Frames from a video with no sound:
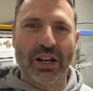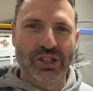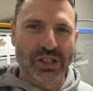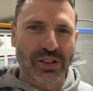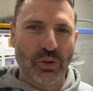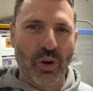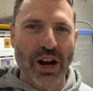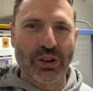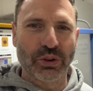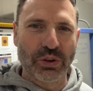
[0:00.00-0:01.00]
I'll just
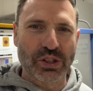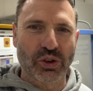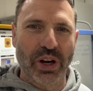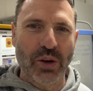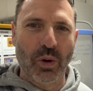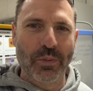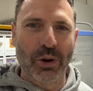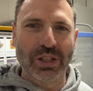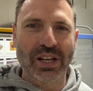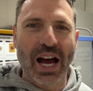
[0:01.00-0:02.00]
run you through the screen one
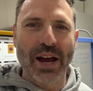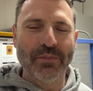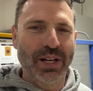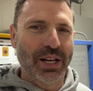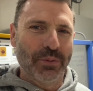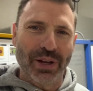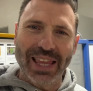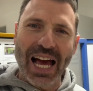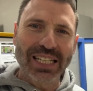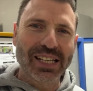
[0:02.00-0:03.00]
more time,
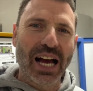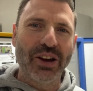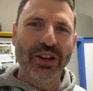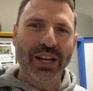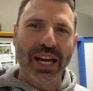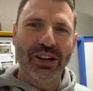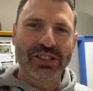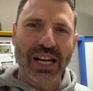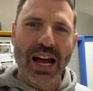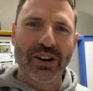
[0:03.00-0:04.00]
but that's how you get your
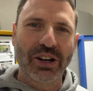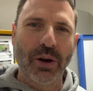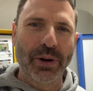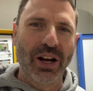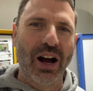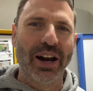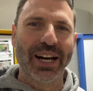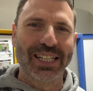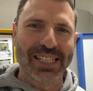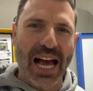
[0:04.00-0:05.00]
sander coming on
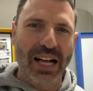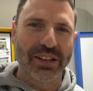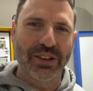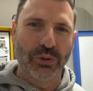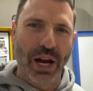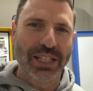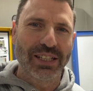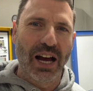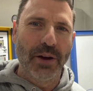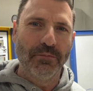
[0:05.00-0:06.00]
at exactly the right
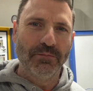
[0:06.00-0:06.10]
time.